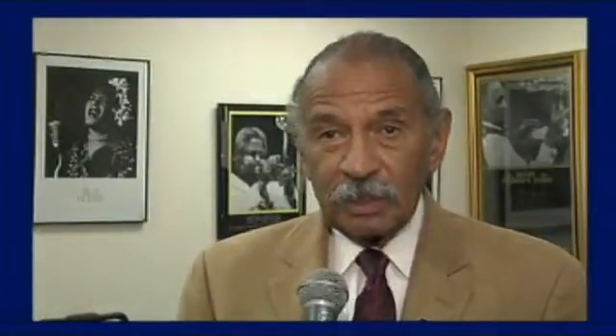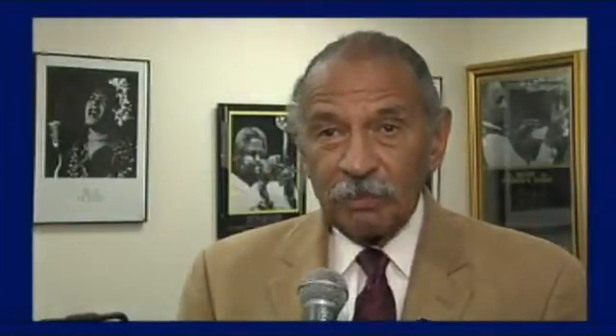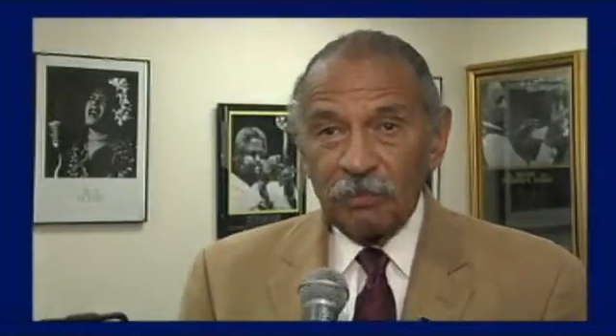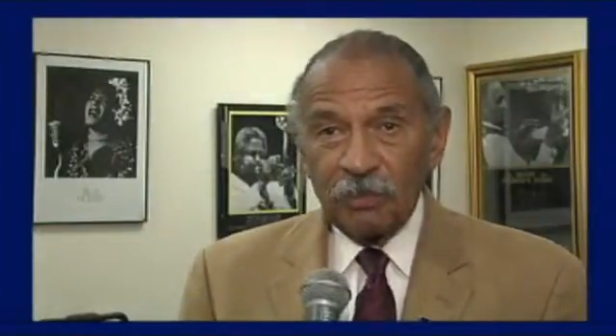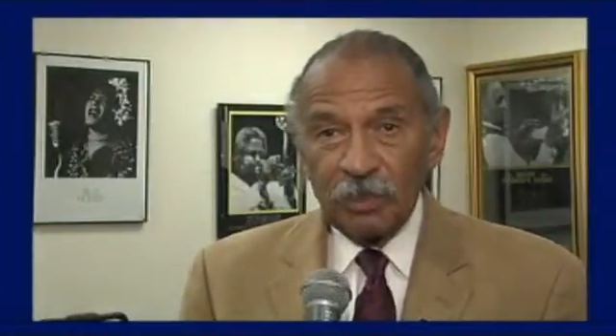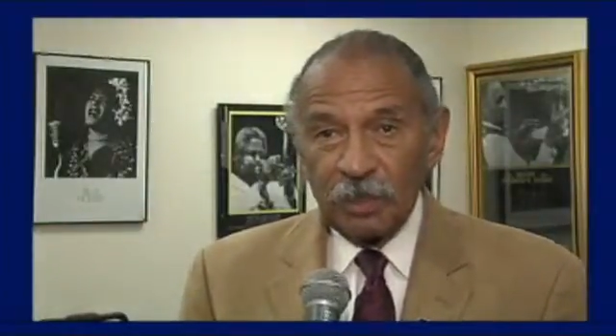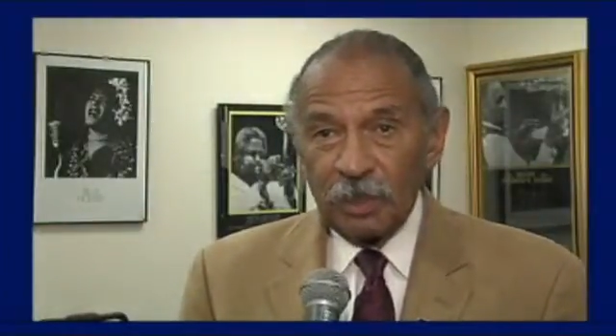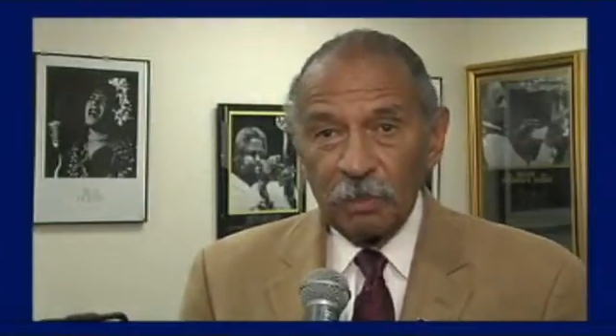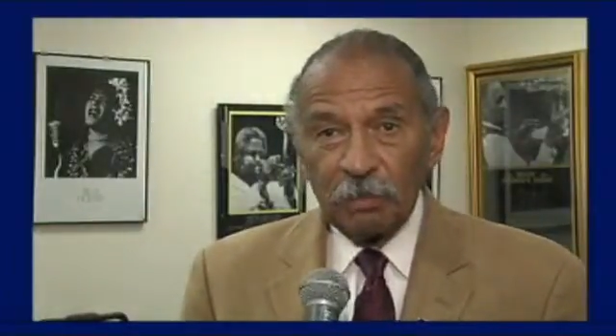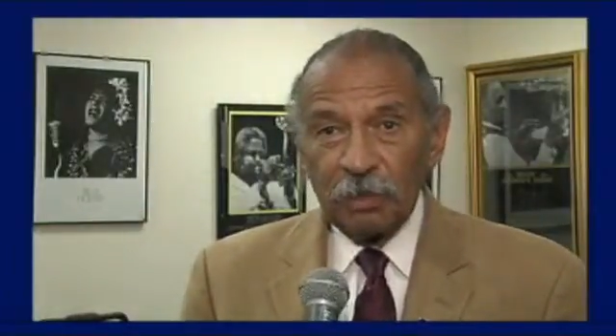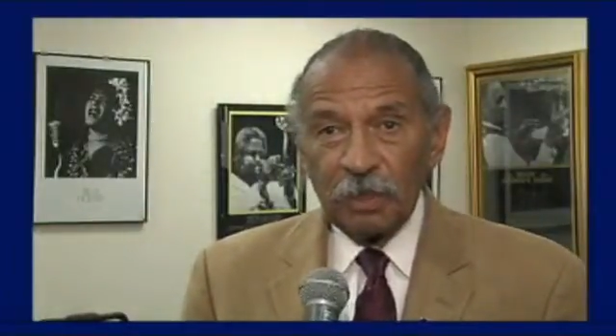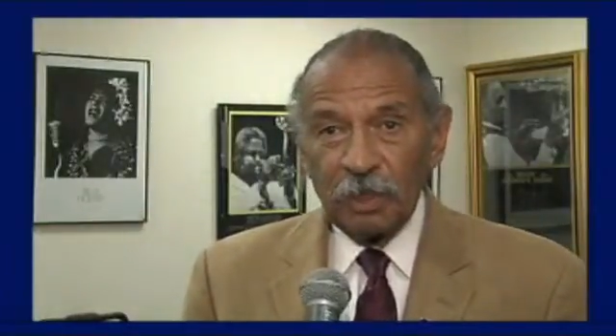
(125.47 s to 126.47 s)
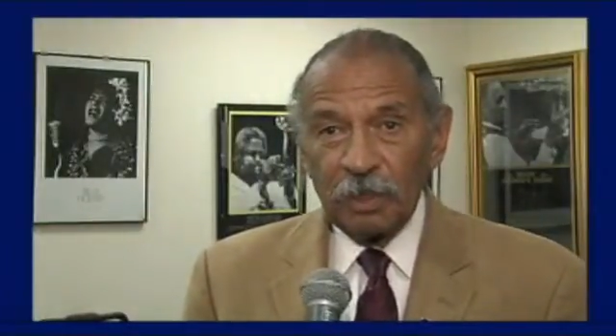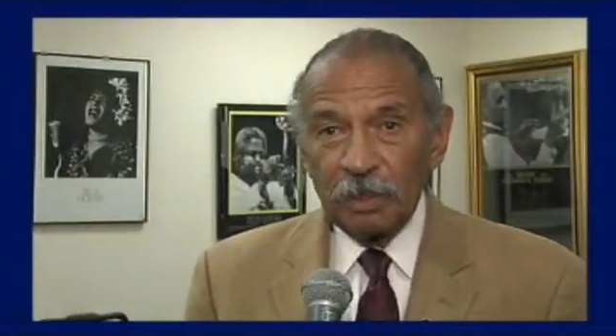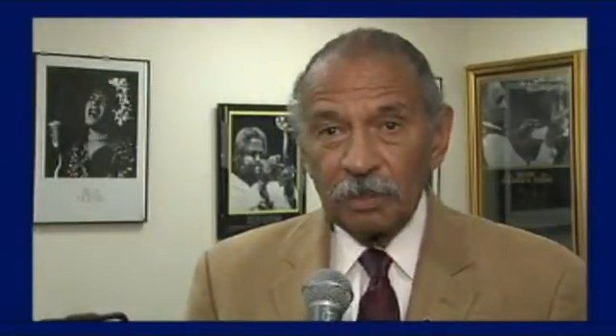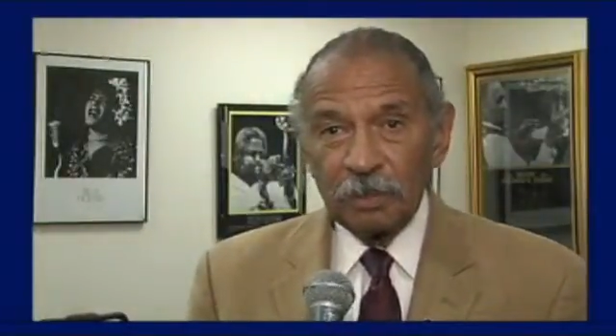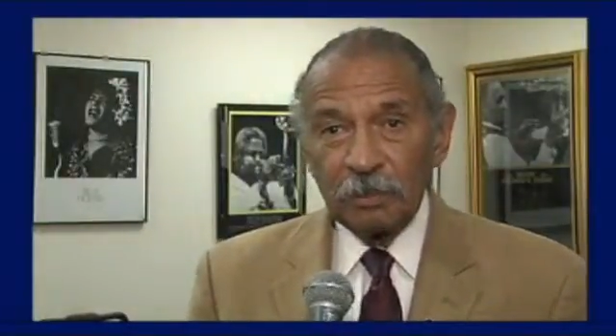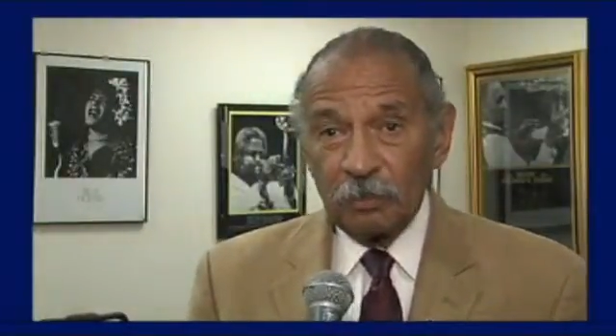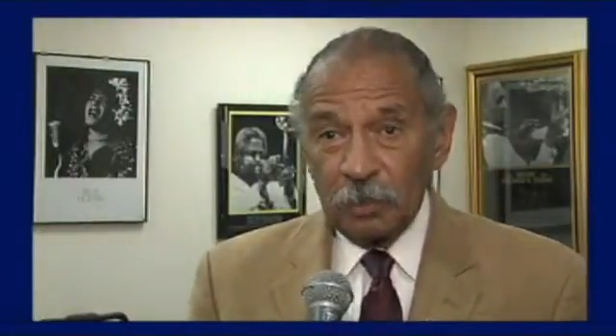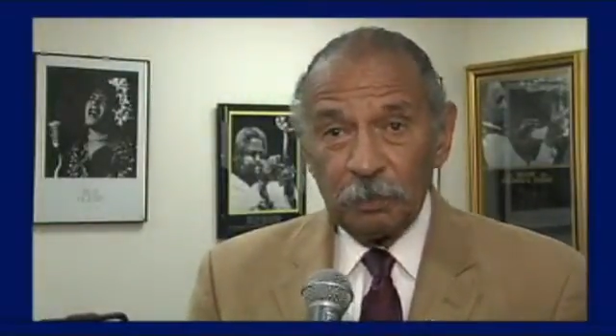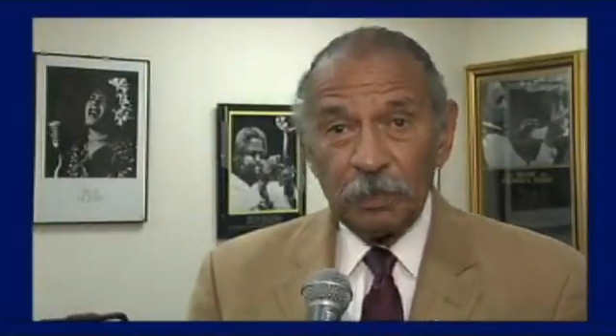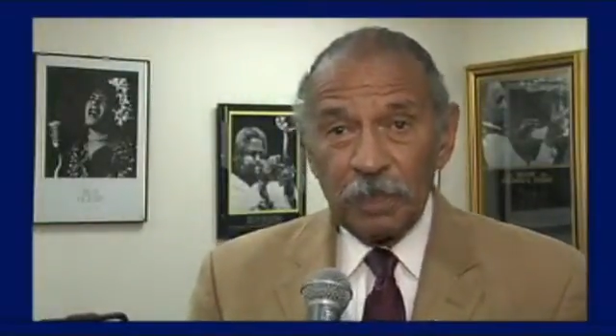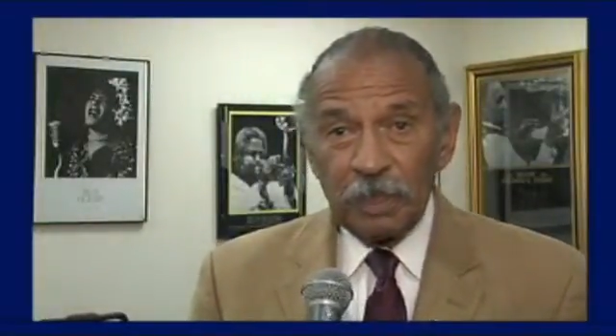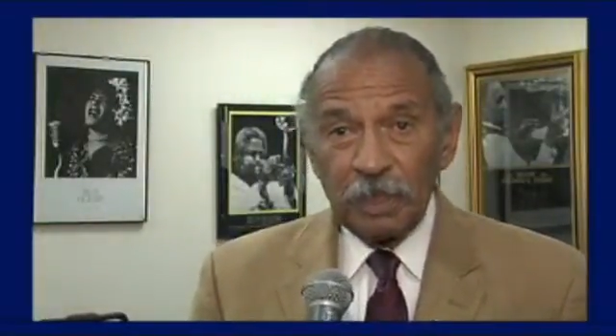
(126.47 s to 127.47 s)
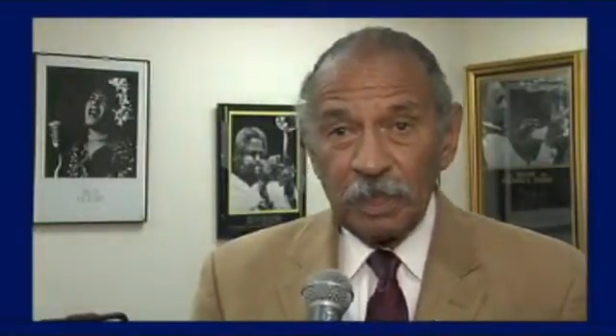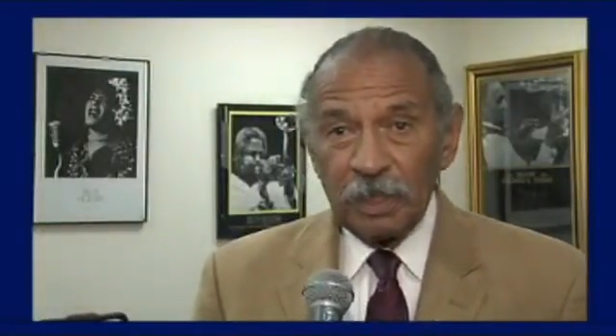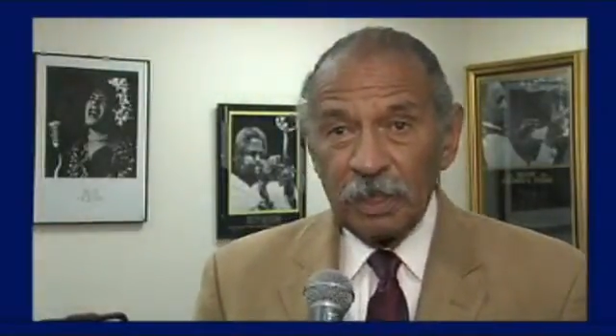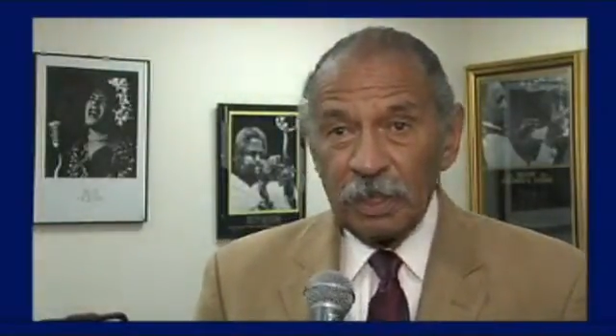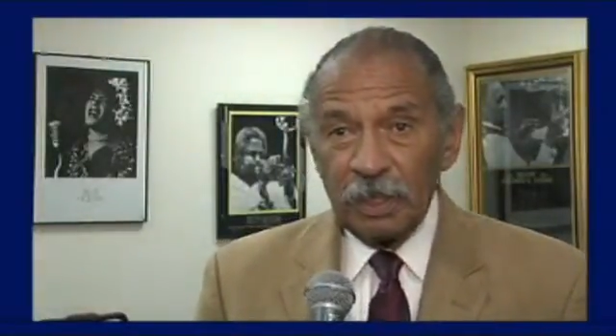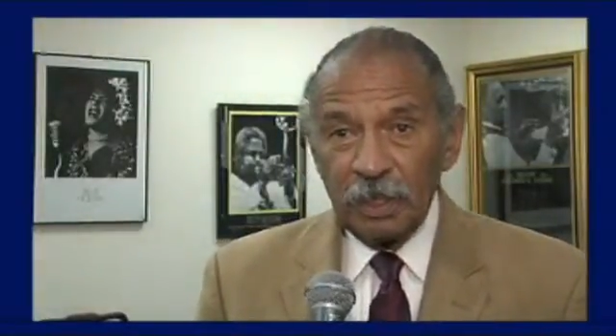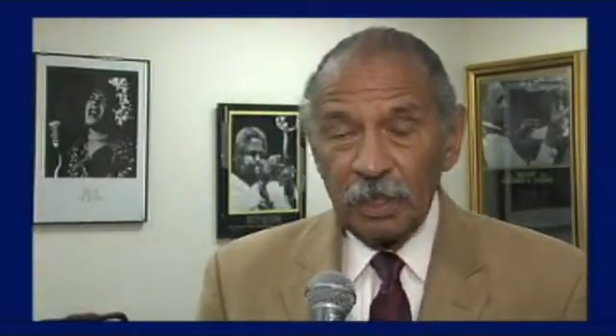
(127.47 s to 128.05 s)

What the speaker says: them for their bills repeatedly.